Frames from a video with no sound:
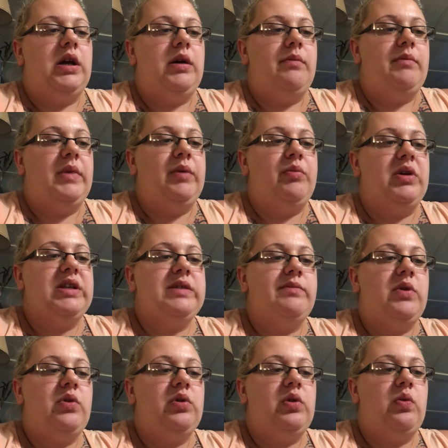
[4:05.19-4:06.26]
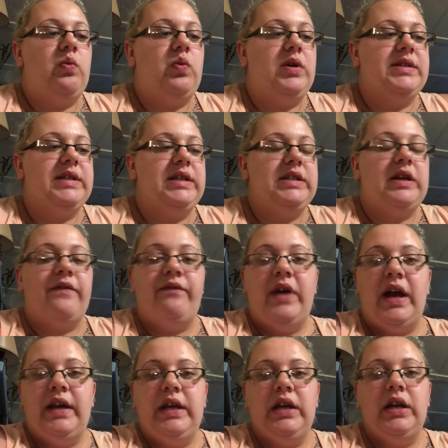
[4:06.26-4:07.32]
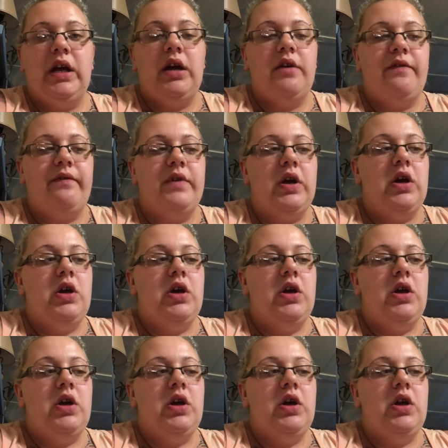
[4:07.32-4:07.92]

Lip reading: my breast milk wasn't fatty enough,